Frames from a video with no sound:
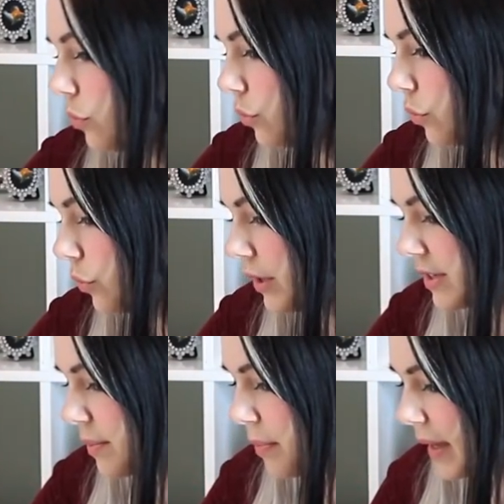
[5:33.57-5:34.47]
Ooh,
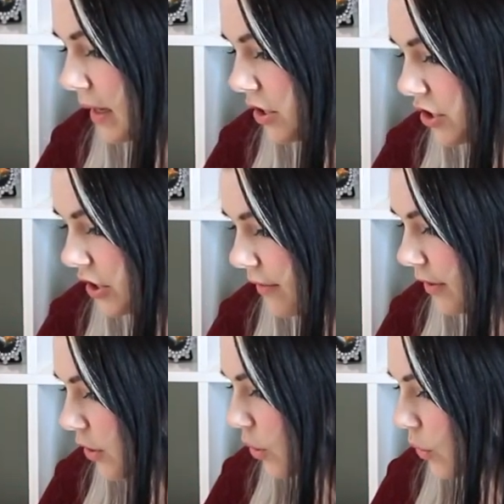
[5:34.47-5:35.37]
there's a picture of
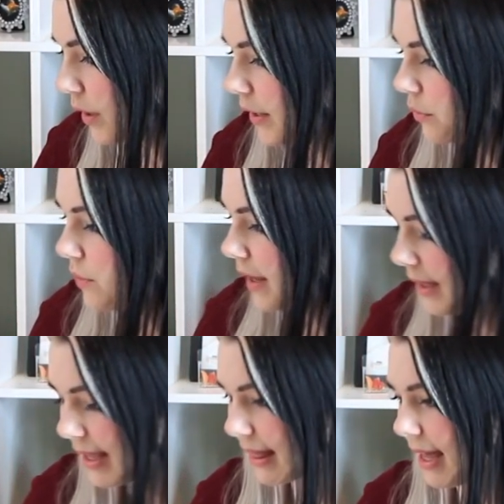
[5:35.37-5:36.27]
a koi. Ooh, I
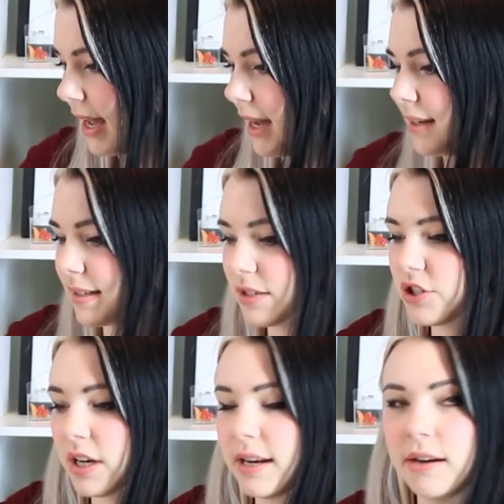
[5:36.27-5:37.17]
like that.
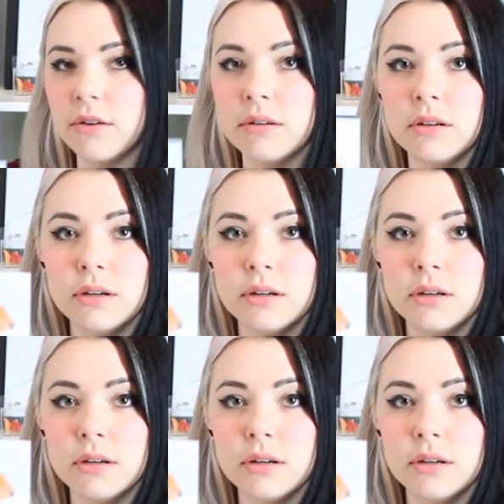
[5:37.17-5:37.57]
Check it out.